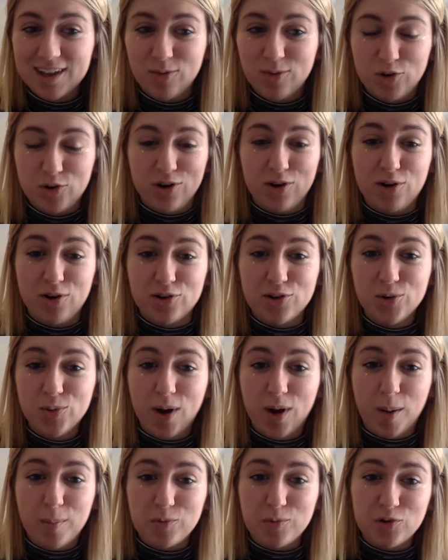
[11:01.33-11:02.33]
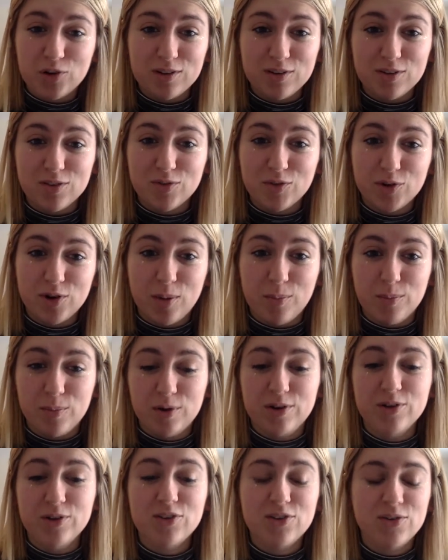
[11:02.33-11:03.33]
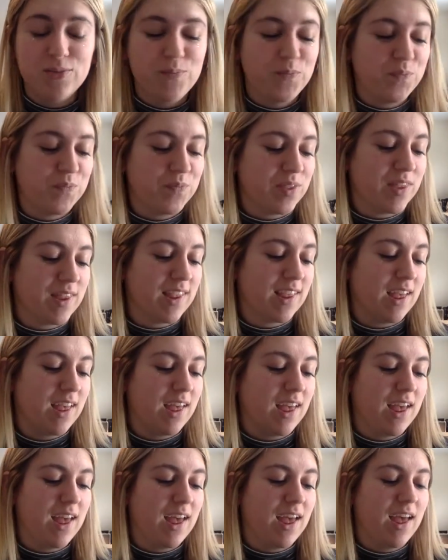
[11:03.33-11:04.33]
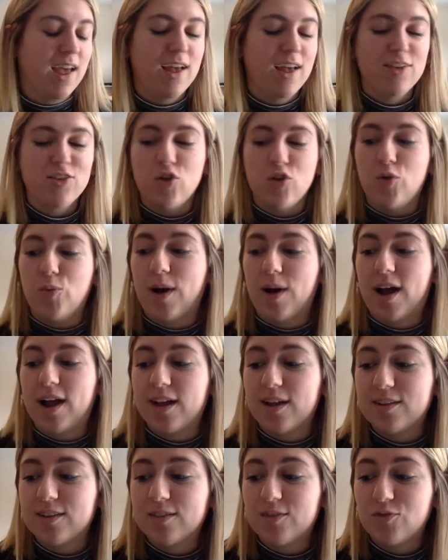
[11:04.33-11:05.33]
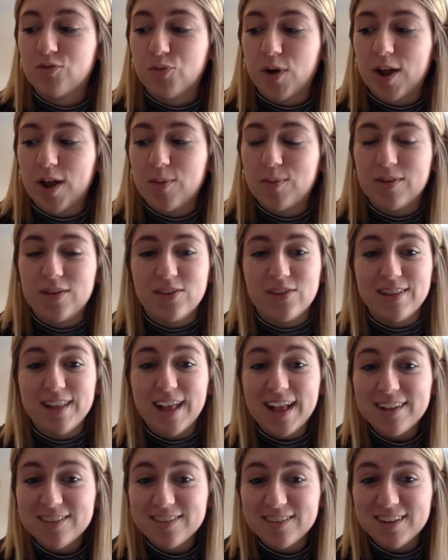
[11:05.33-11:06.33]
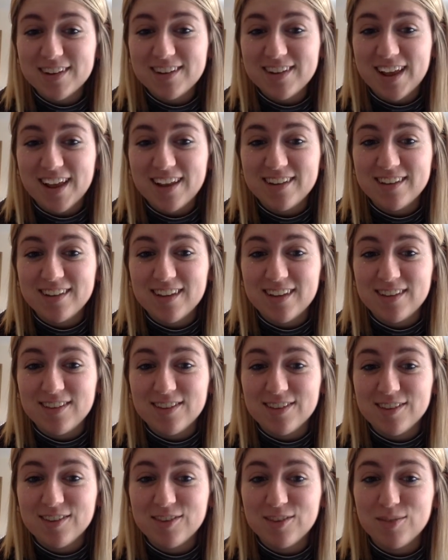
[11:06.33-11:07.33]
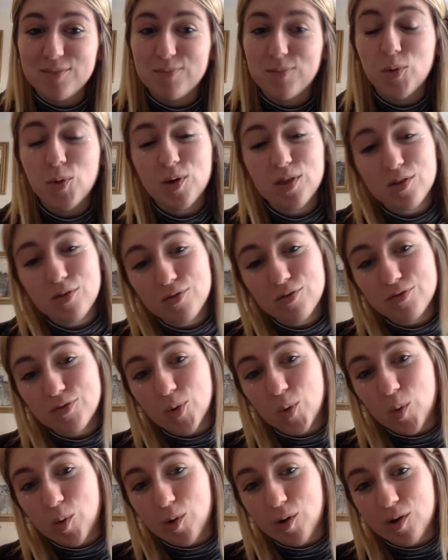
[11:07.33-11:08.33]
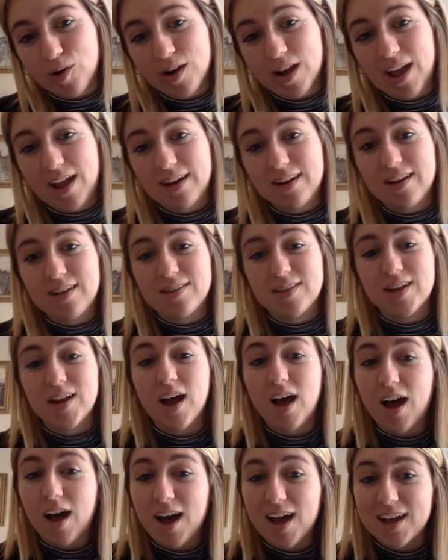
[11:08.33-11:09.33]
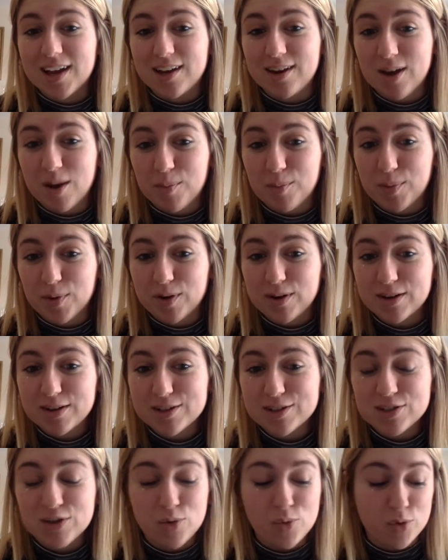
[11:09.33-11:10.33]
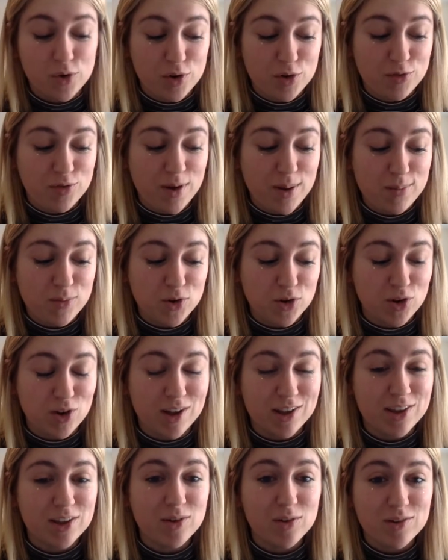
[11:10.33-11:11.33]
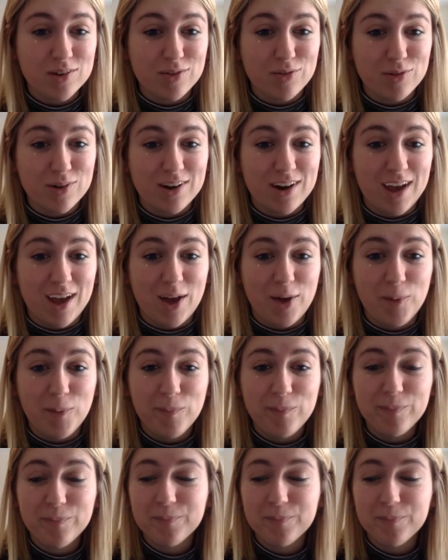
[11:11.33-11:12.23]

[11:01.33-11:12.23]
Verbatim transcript: which are two options for numbers. So my frame is less than 10 discs, more than 4, and is an odd number. So your frame should look a little different now.